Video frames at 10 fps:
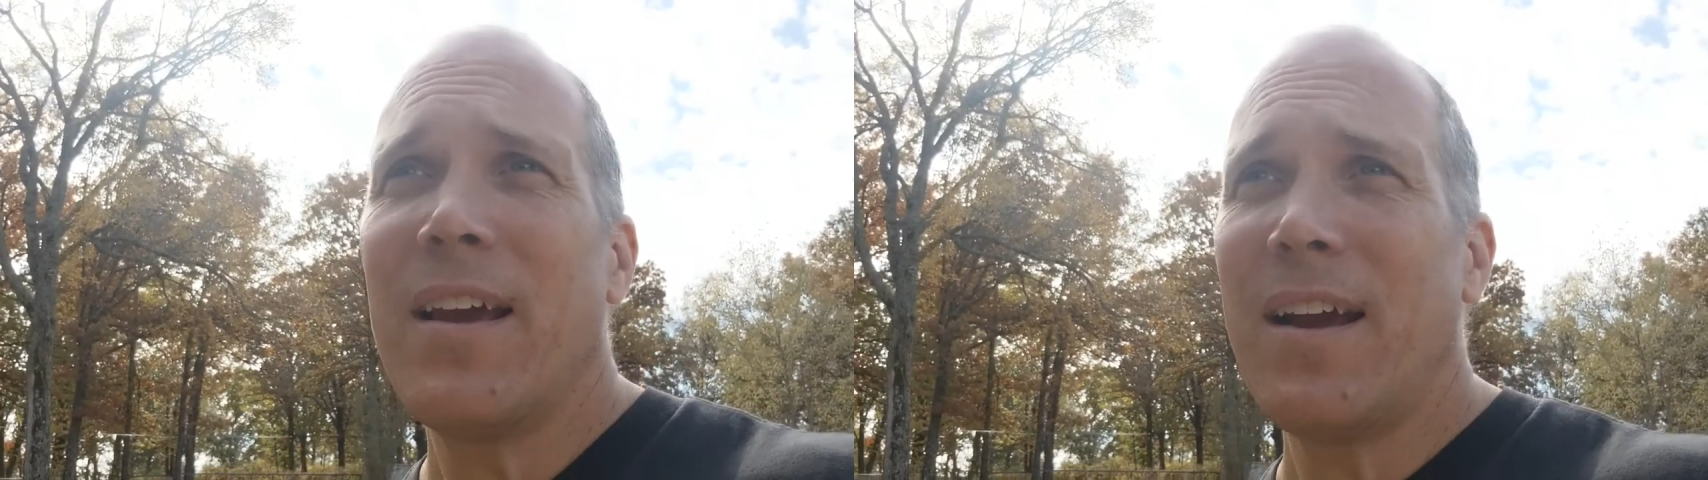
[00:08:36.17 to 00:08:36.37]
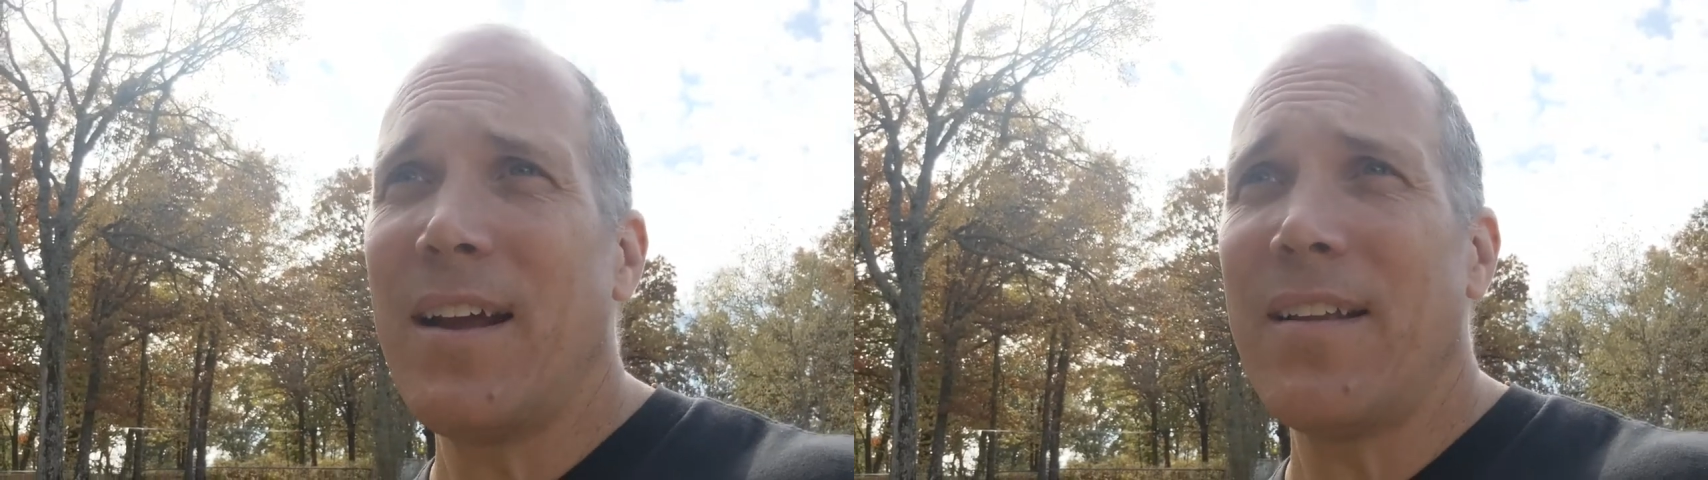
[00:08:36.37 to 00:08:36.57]

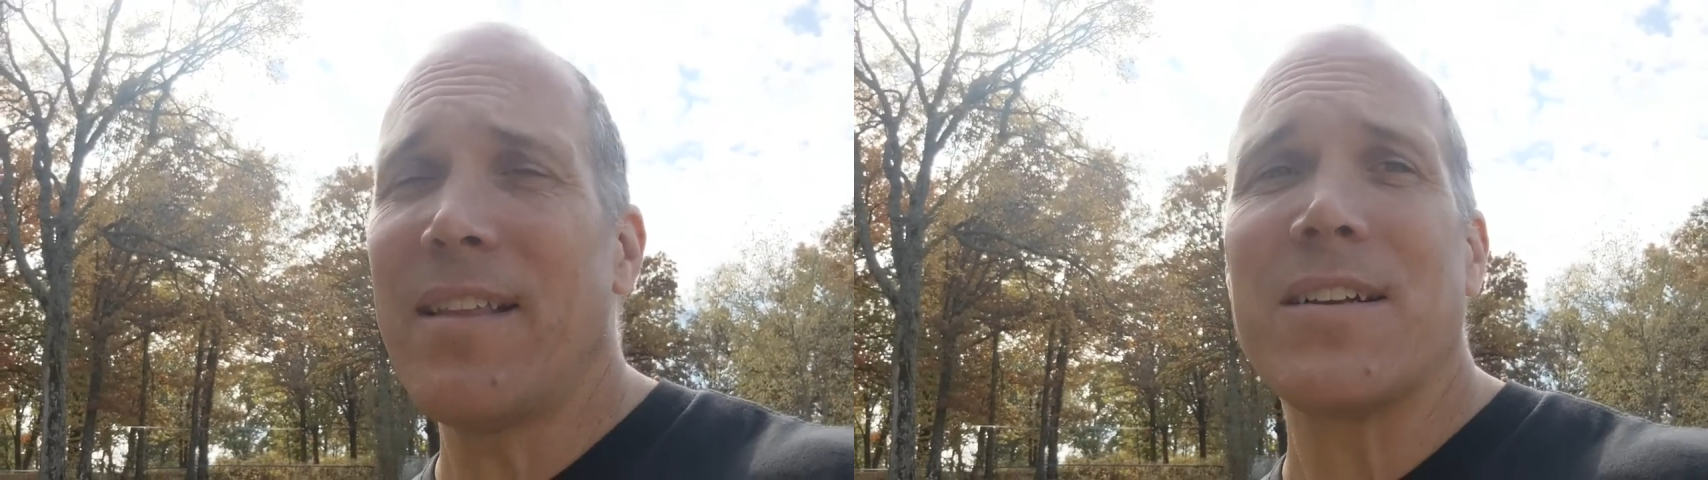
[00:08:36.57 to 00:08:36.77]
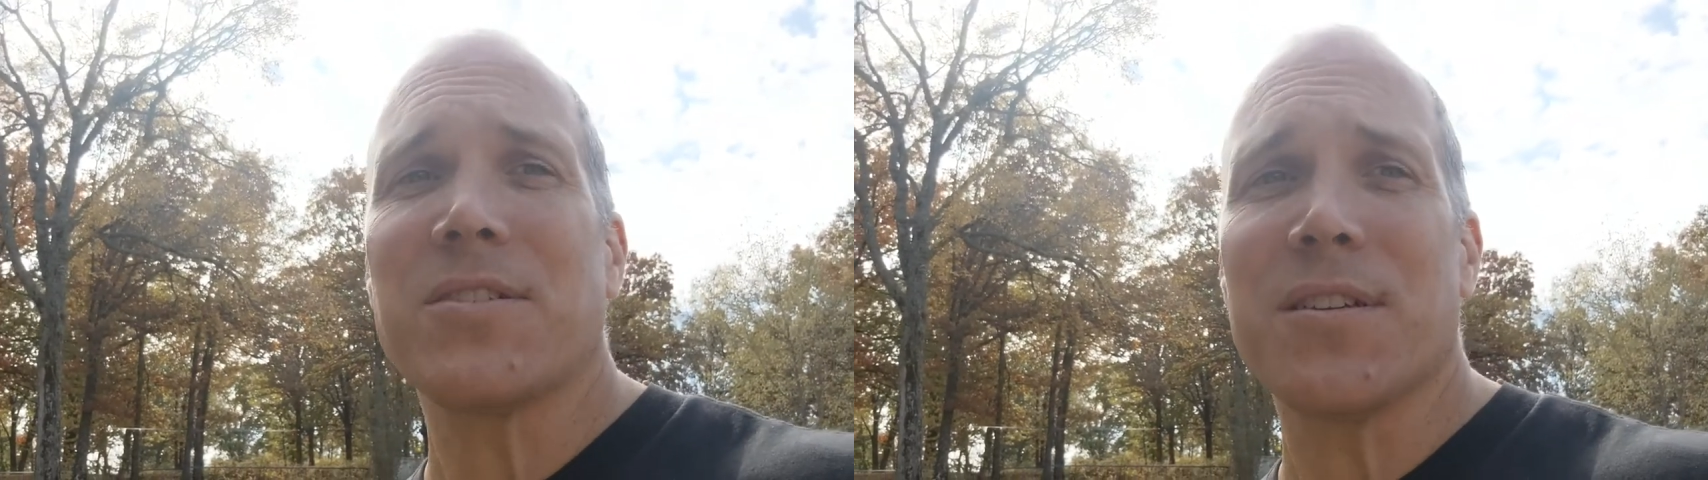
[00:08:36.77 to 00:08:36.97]
and
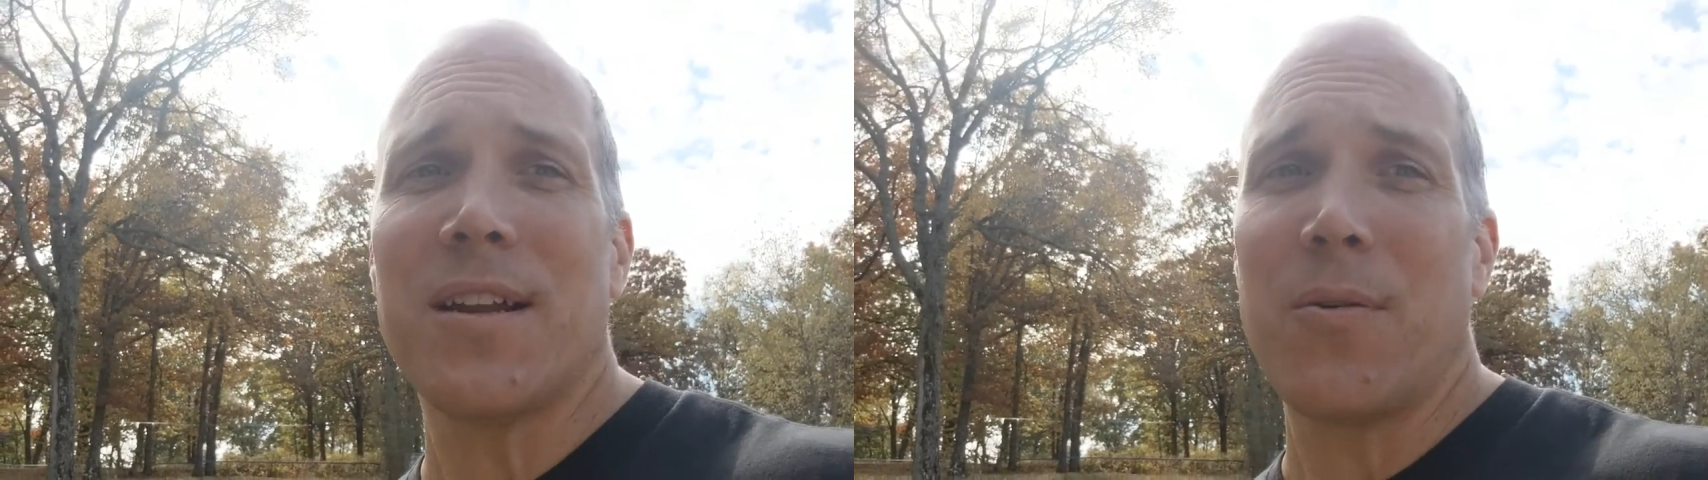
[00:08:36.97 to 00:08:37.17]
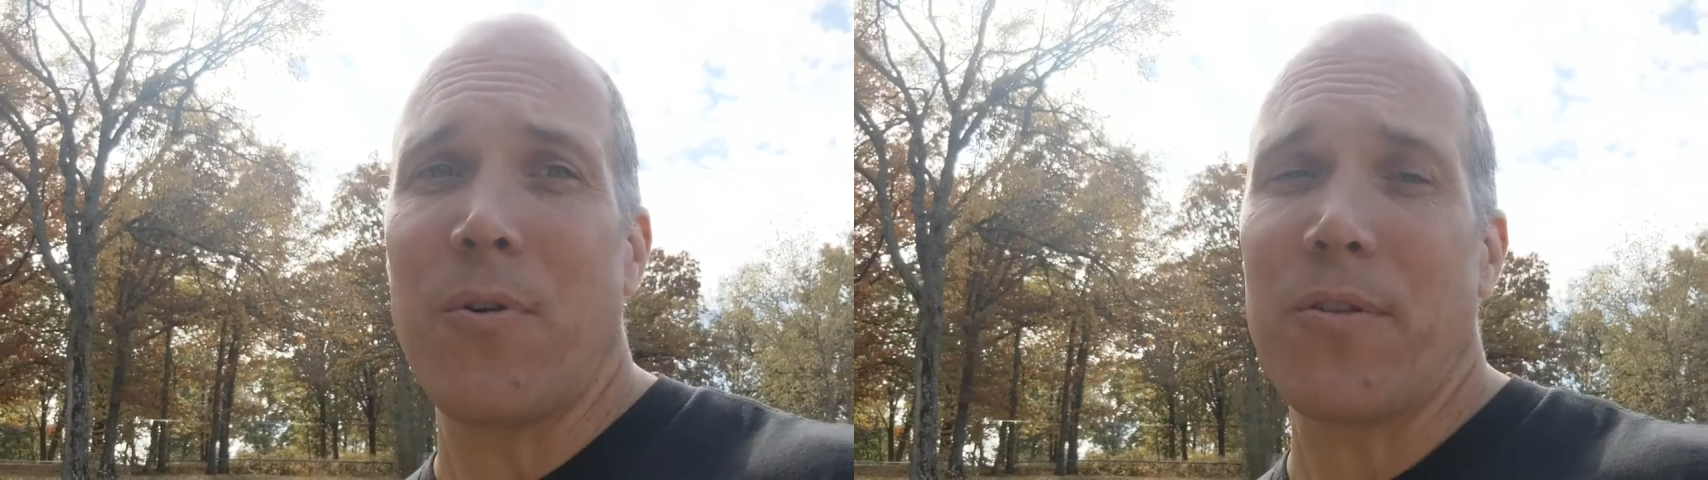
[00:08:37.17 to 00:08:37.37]
that's just
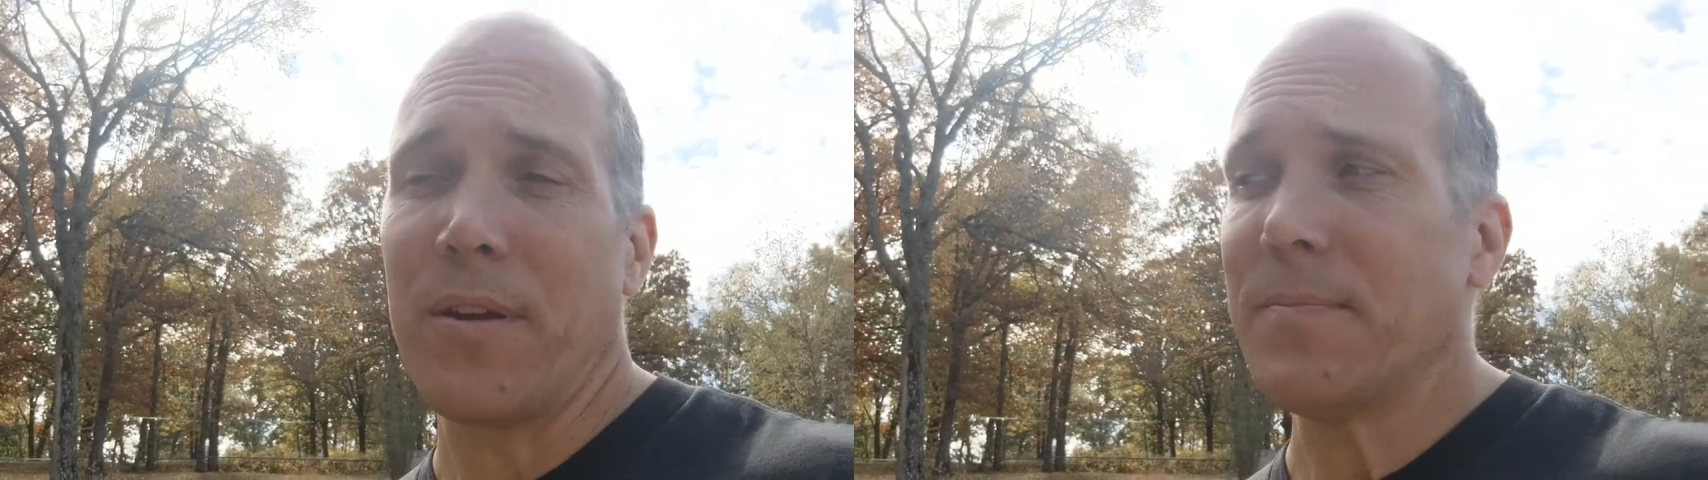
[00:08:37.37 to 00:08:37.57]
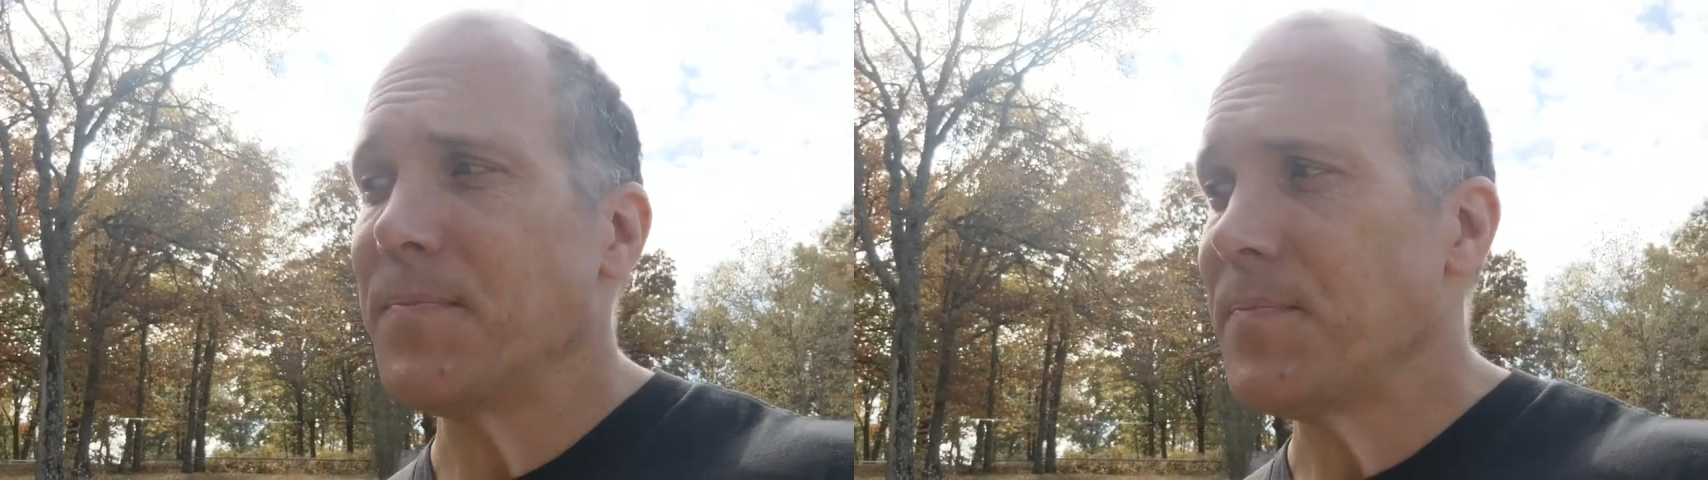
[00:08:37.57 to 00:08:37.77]
not worth it.